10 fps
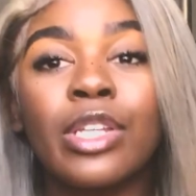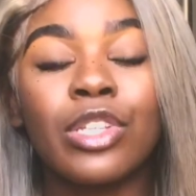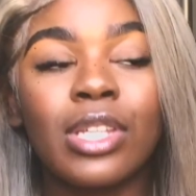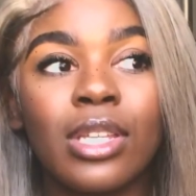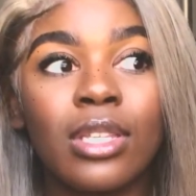
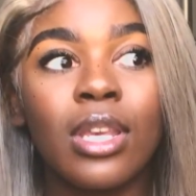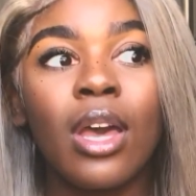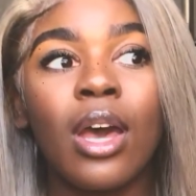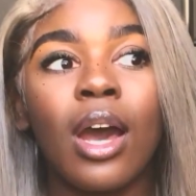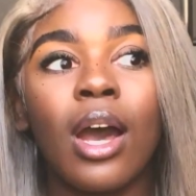inches,
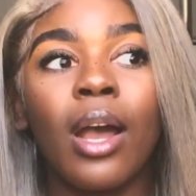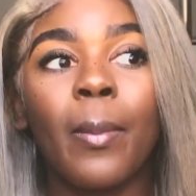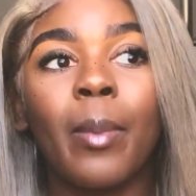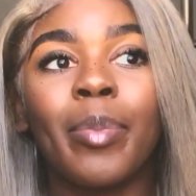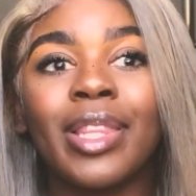
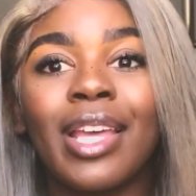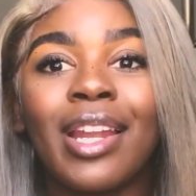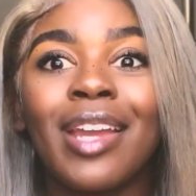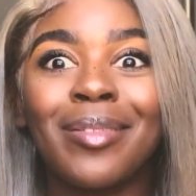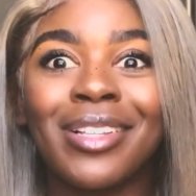but
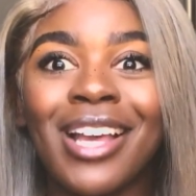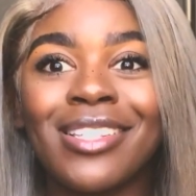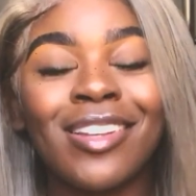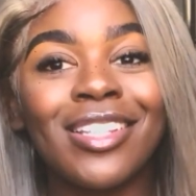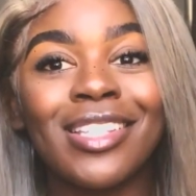then I
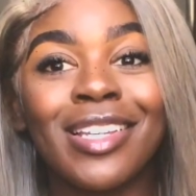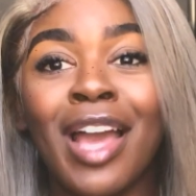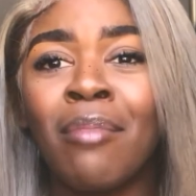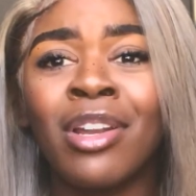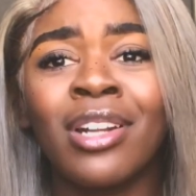realized honestly
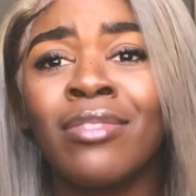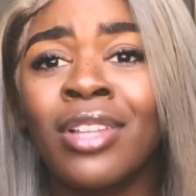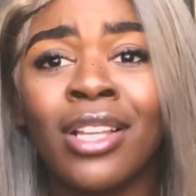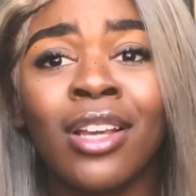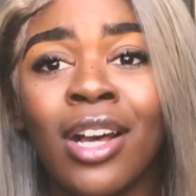I might not even
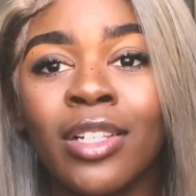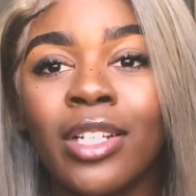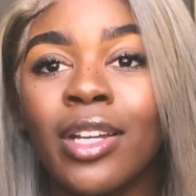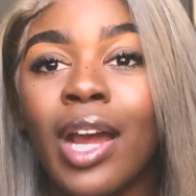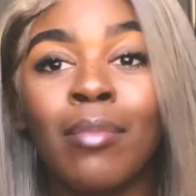like the
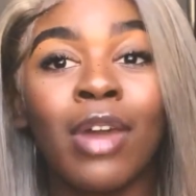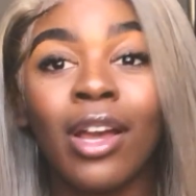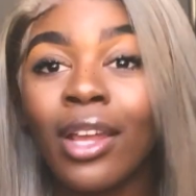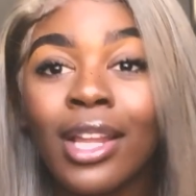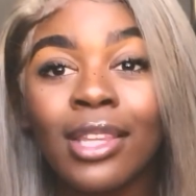color. I'm
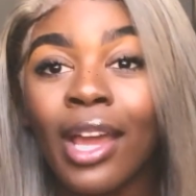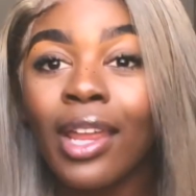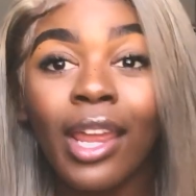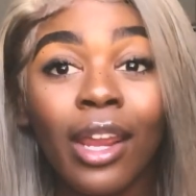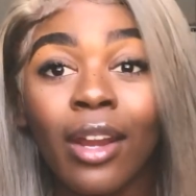not good at
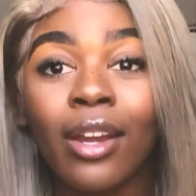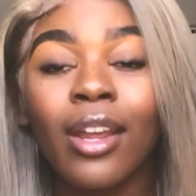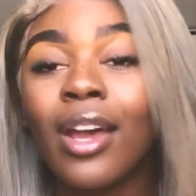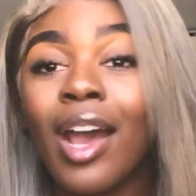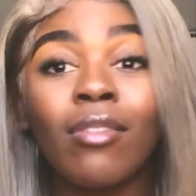dyeing hair.
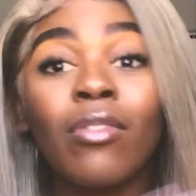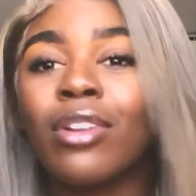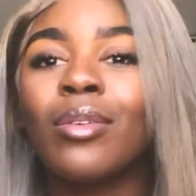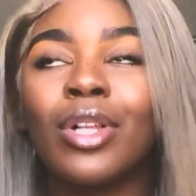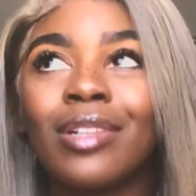I've
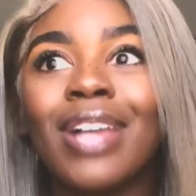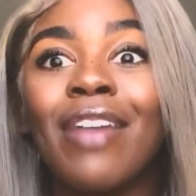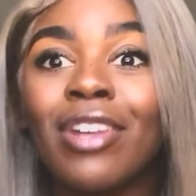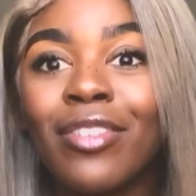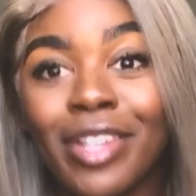never
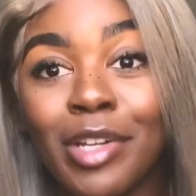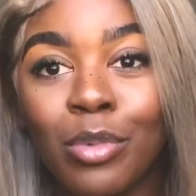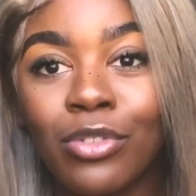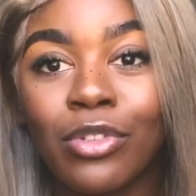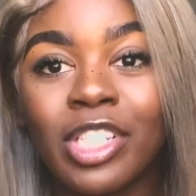done it
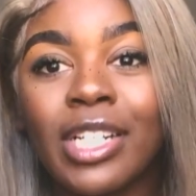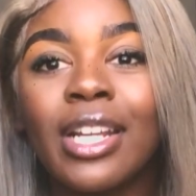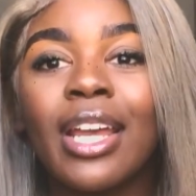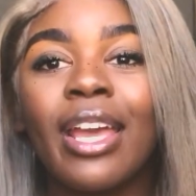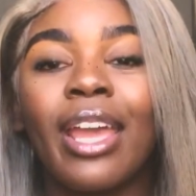before,
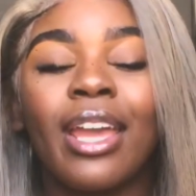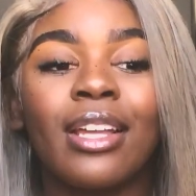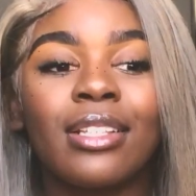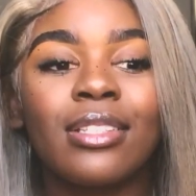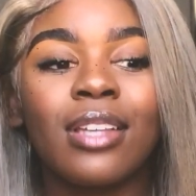
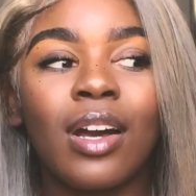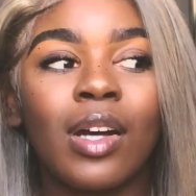and